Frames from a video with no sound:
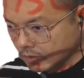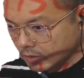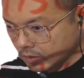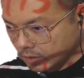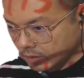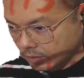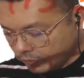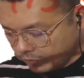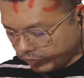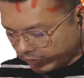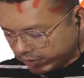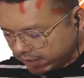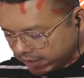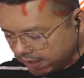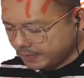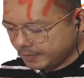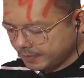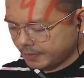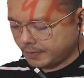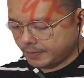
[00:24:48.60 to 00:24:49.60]
Move on.
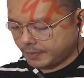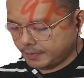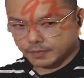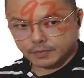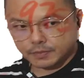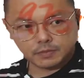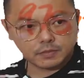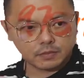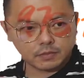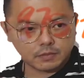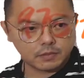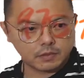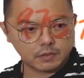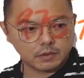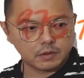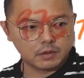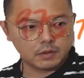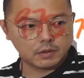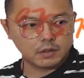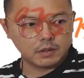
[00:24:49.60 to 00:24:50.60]

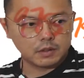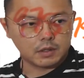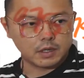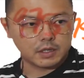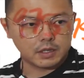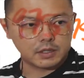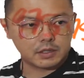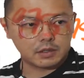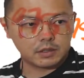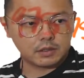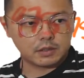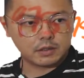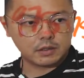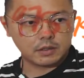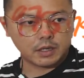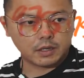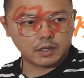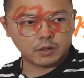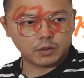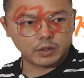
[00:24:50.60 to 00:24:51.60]
That's
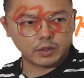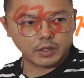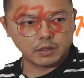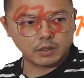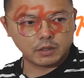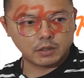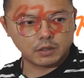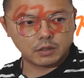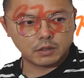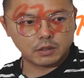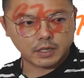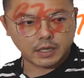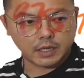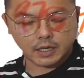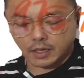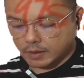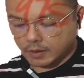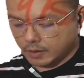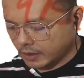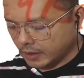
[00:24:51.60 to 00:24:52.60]
okay.
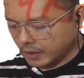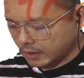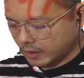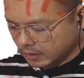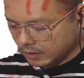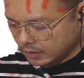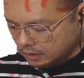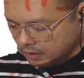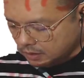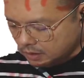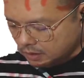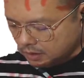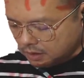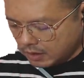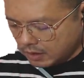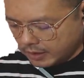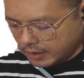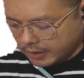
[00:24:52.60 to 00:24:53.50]
Okay. Right.